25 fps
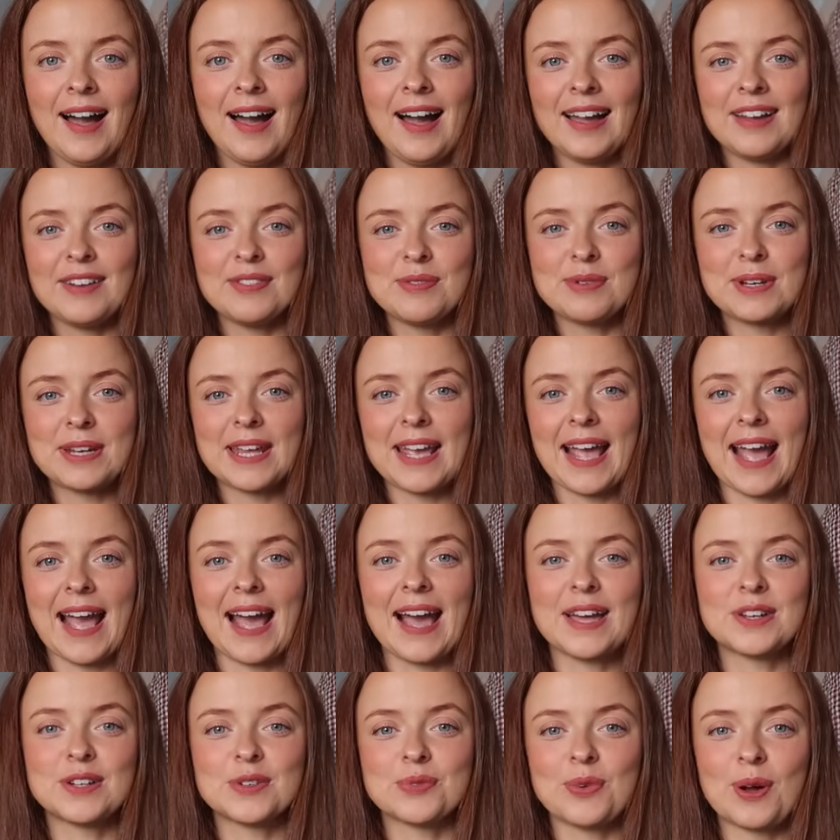Hi everybody
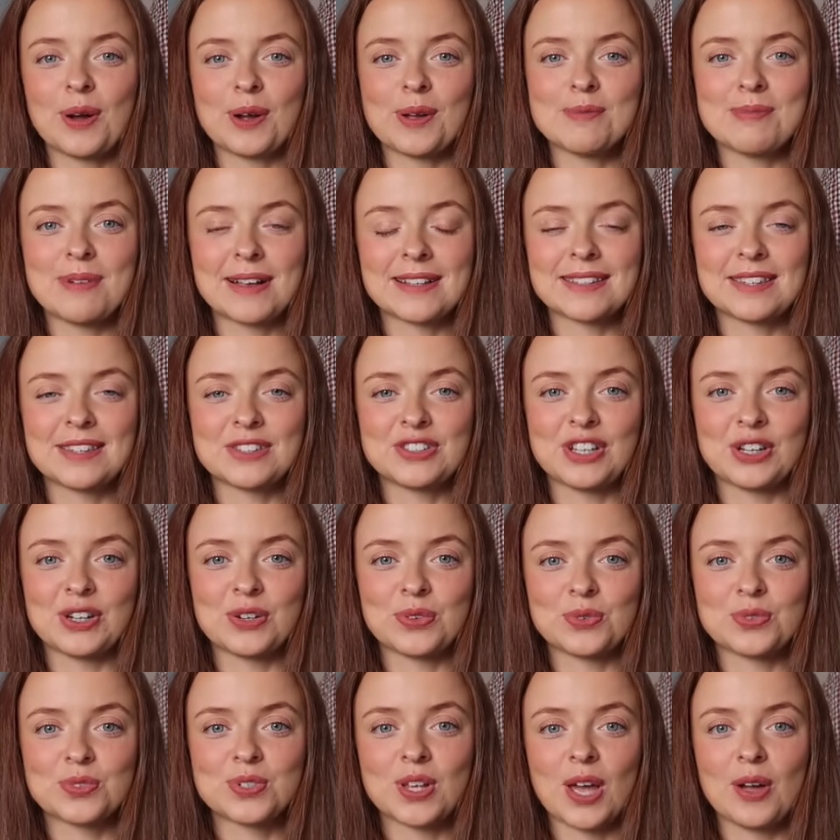and welcome back to the
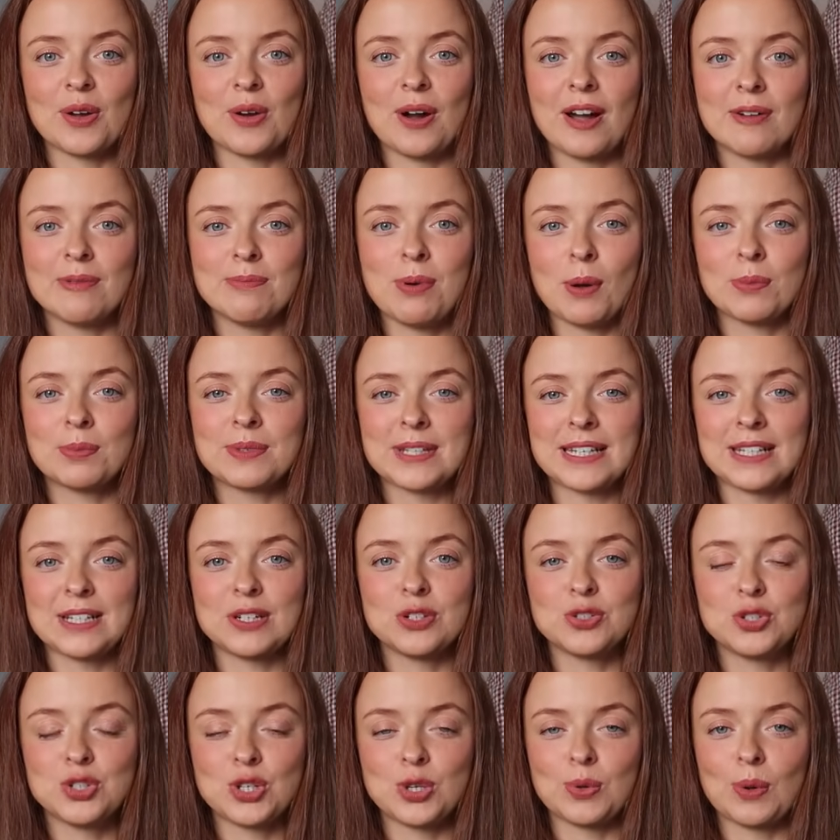channel. So I popped
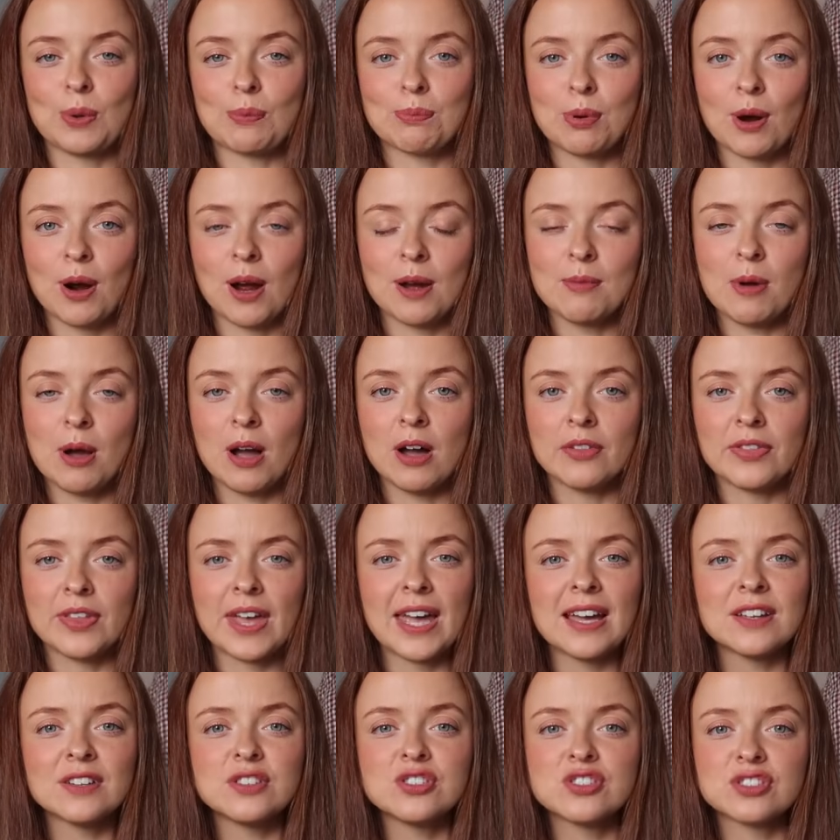into Primark.
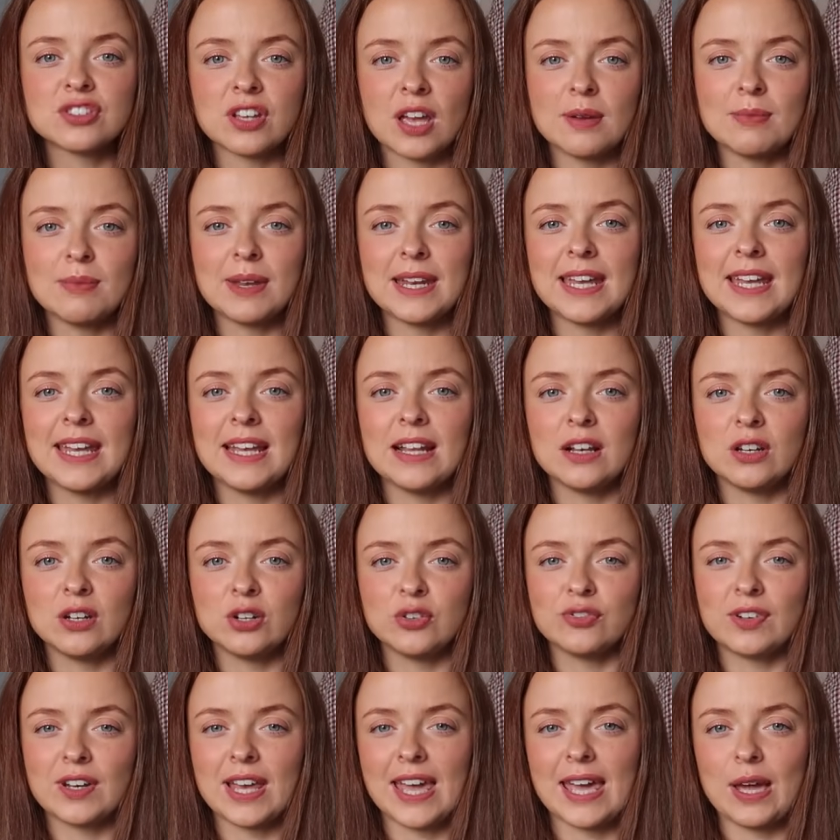They had so many
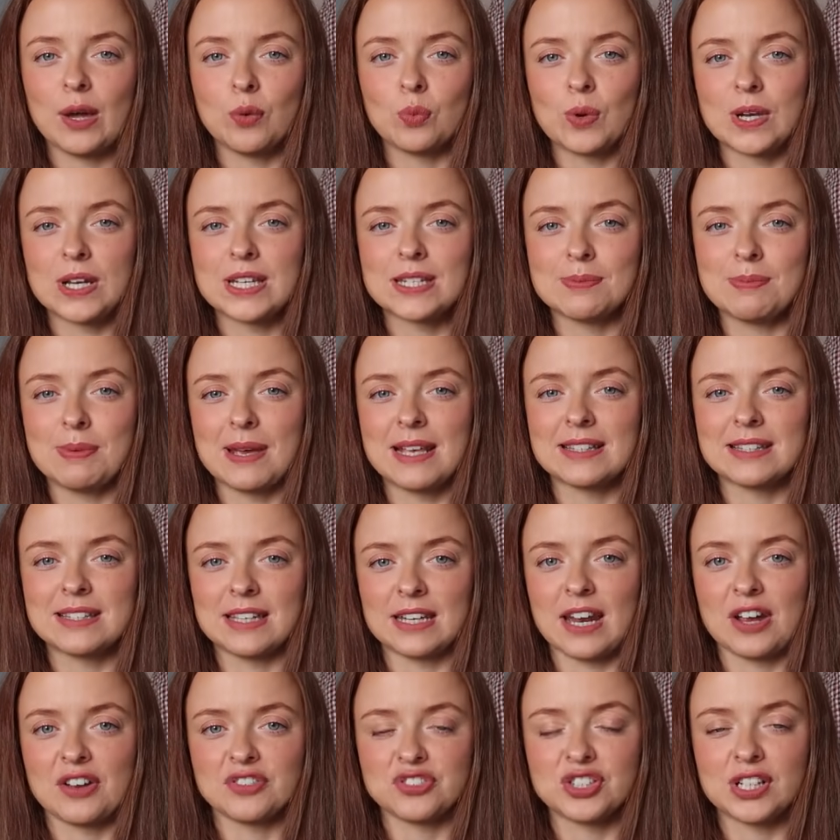lovely winter bits
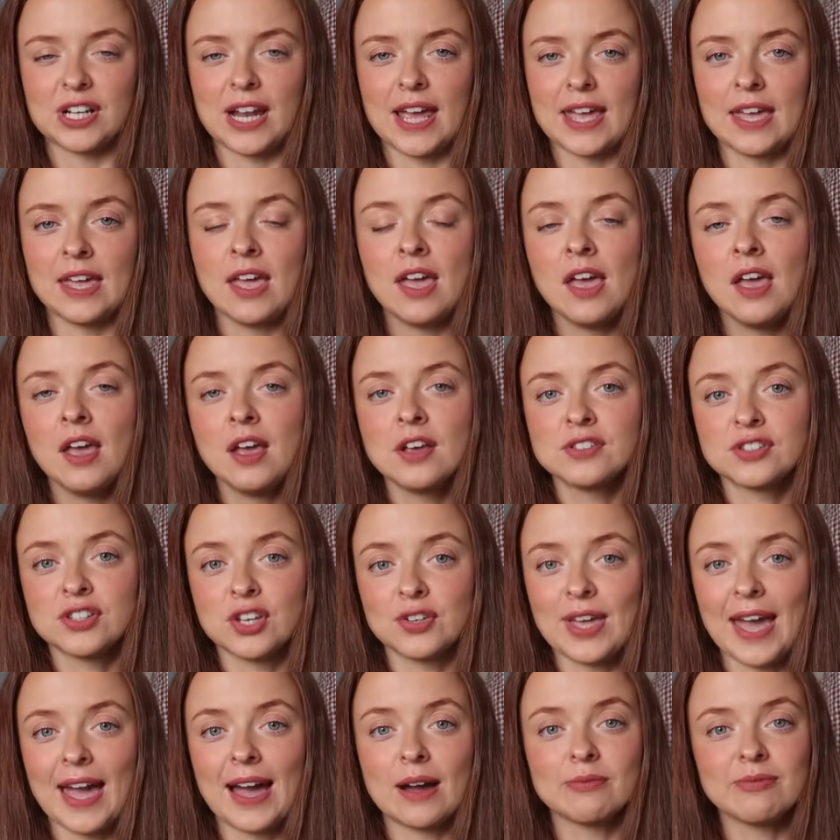in actually. So
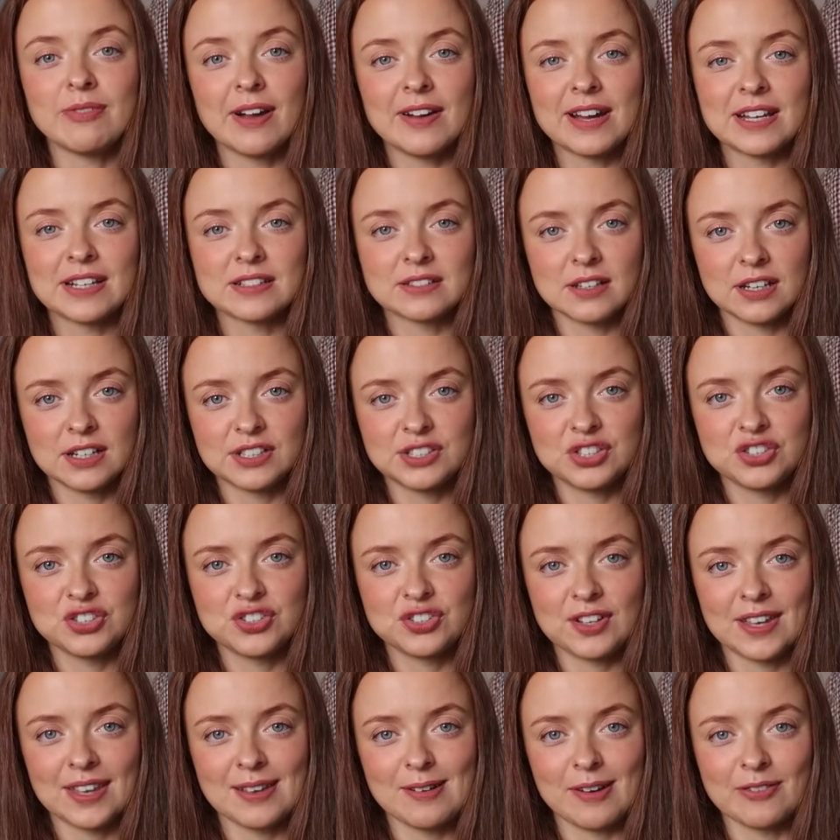yeah, I'm very excited to
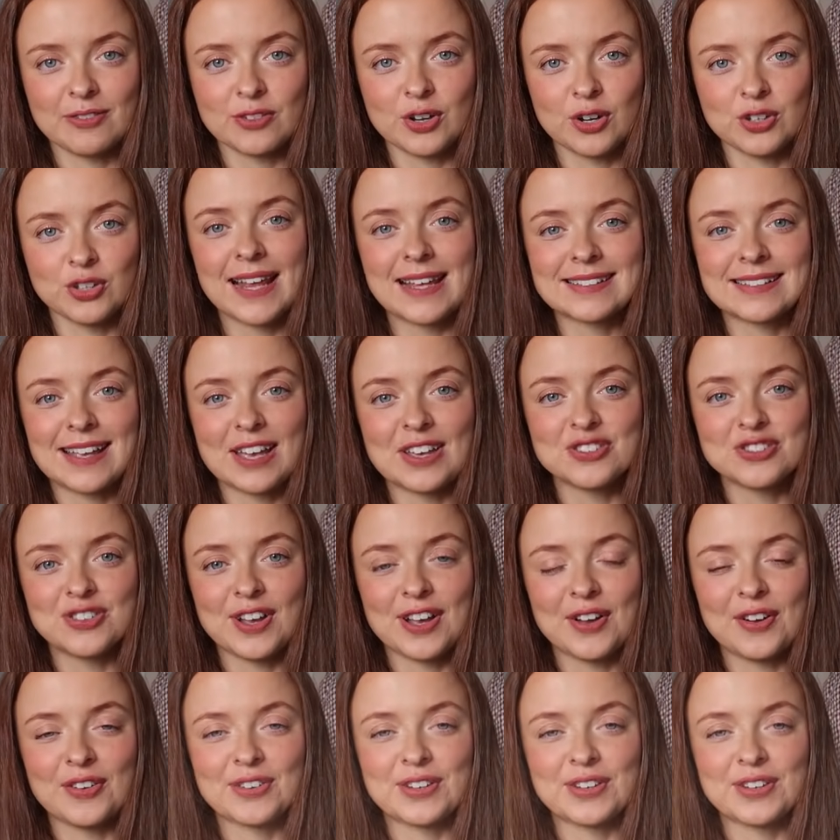show you what I've got. Let's get straight